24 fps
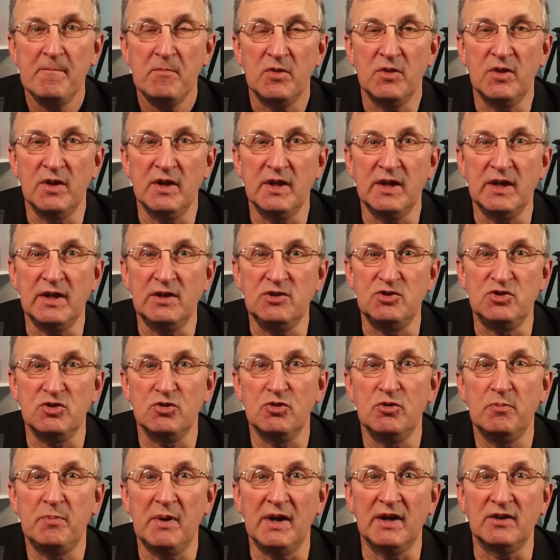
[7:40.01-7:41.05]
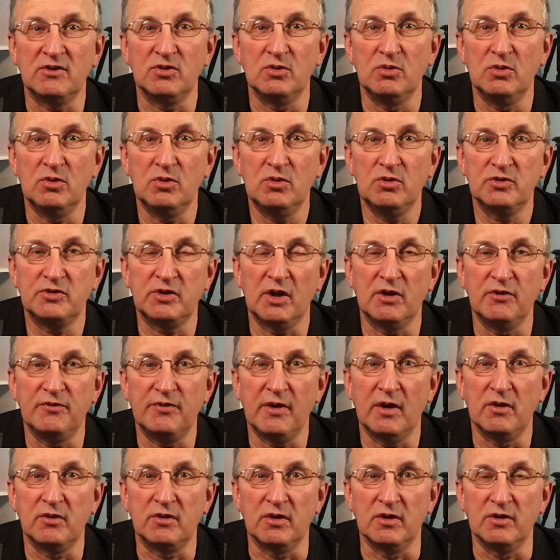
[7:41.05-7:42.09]
the dual pixel
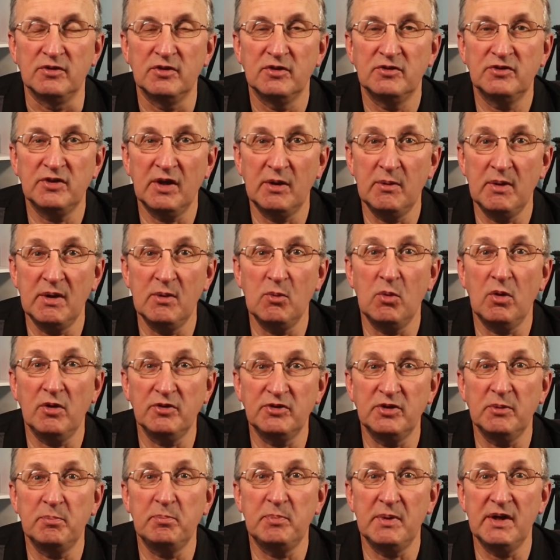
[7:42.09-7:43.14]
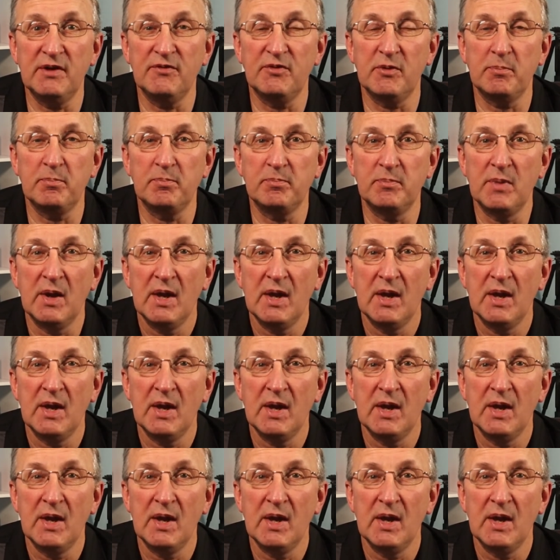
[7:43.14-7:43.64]
autofocus. So it was a bit of